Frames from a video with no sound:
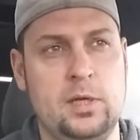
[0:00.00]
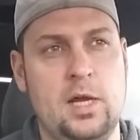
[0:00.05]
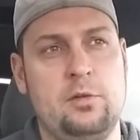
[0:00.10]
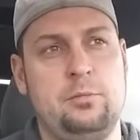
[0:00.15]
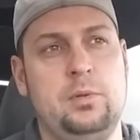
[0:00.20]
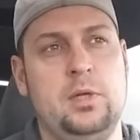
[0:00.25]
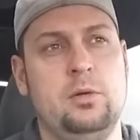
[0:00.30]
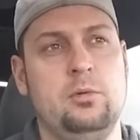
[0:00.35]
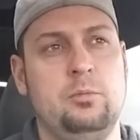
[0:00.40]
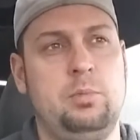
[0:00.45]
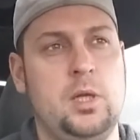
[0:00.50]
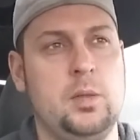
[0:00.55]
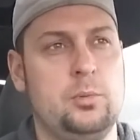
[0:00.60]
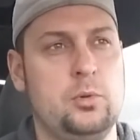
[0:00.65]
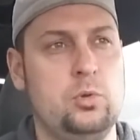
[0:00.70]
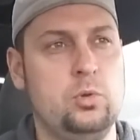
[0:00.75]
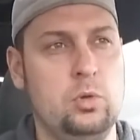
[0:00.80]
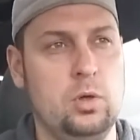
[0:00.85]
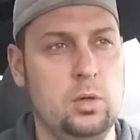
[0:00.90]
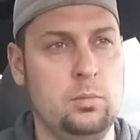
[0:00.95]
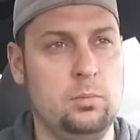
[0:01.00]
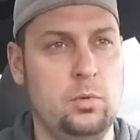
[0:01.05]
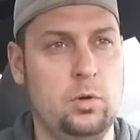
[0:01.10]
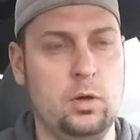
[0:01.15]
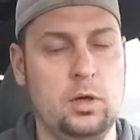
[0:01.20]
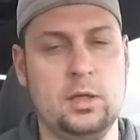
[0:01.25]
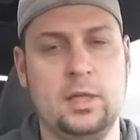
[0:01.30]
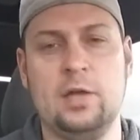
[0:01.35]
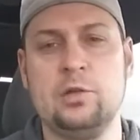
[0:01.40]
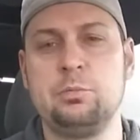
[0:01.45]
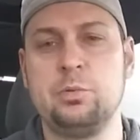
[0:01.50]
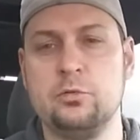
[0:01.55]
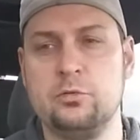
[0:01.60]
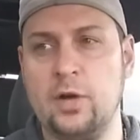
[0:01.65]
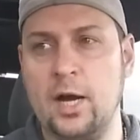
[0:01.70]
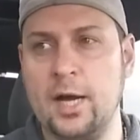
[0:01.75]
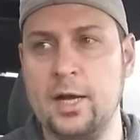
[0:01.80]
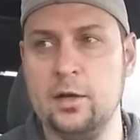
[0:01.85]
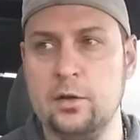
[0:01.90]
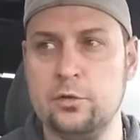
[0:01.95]
You have to be with people who are more or less
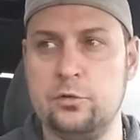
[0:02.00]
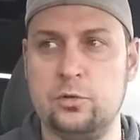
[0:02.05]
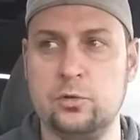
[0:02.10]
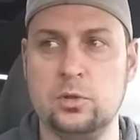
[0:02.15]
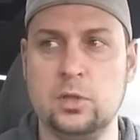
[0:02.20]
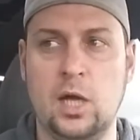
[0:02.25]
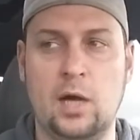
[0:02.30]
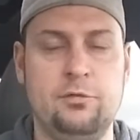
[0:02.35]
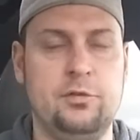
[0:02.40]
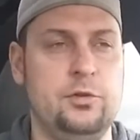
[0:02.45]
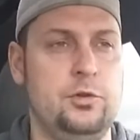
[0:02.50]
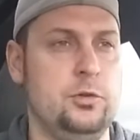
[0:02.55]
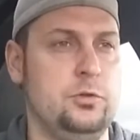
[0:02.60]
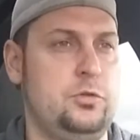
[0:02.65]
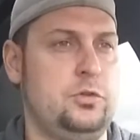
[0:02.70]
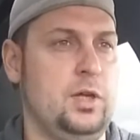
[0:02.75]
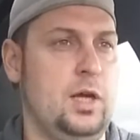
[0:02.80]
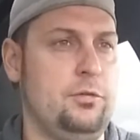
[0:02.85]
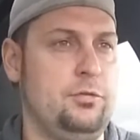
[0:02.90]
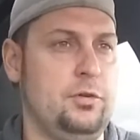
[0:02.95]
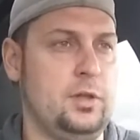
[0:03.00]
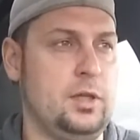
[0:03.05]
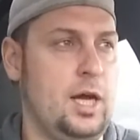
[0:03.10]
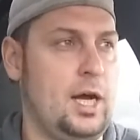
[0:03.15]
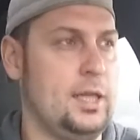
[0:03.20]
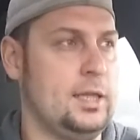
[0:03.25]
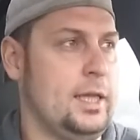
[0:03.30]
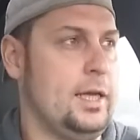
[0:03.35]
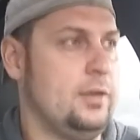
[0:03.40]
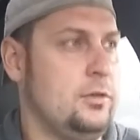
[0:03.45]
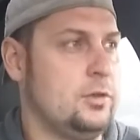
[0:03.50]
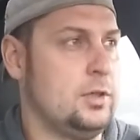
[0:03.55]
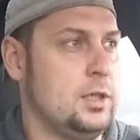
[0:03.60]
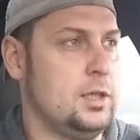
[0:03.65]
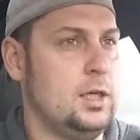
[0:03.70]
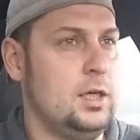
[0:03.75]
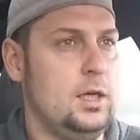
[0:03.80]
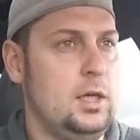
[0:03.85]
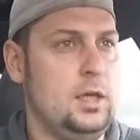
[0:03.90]
providers, who love to do stuff and not lazy,